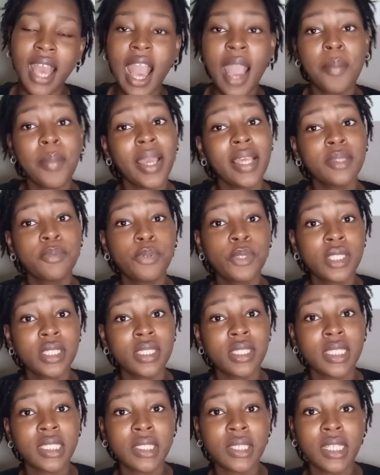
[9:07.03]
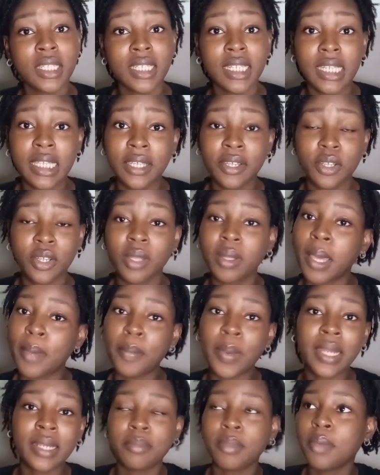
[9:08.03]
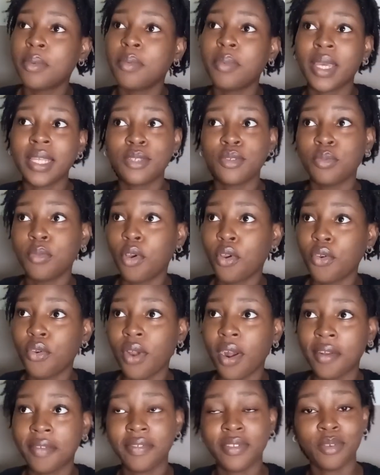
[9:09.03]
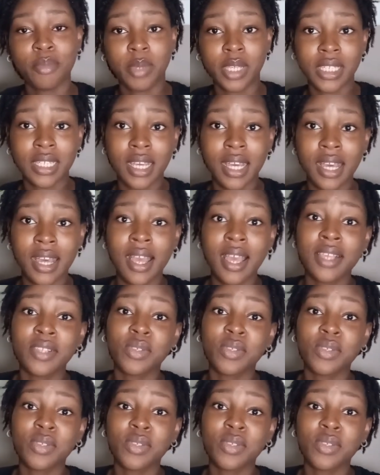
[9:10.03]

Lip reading: I might put it in the link, like maybe by tomorrow I'll feel better.